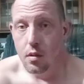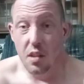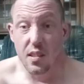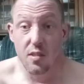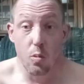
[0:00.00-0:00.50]

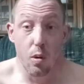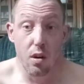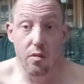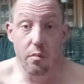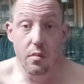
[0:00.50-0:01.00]
it takes a
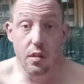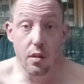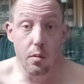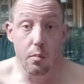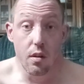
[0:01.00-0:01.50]
while for me
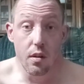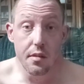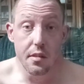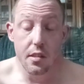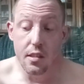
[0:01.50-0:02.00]
to
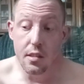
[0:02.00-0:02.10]
unwind.